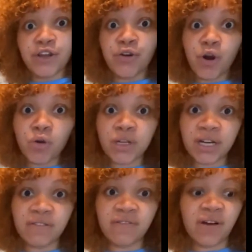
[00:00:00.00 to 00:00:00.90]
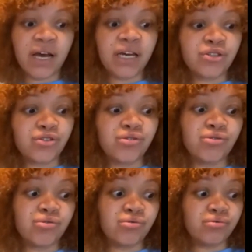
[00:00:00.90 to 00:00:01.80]
You're only confined
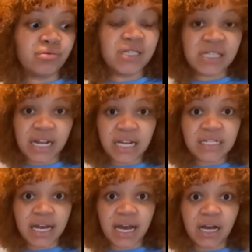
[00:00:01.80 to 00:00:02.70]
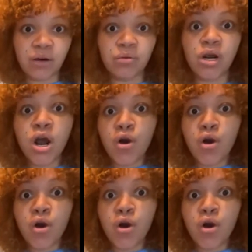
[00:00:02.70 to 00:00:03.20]
to sitting down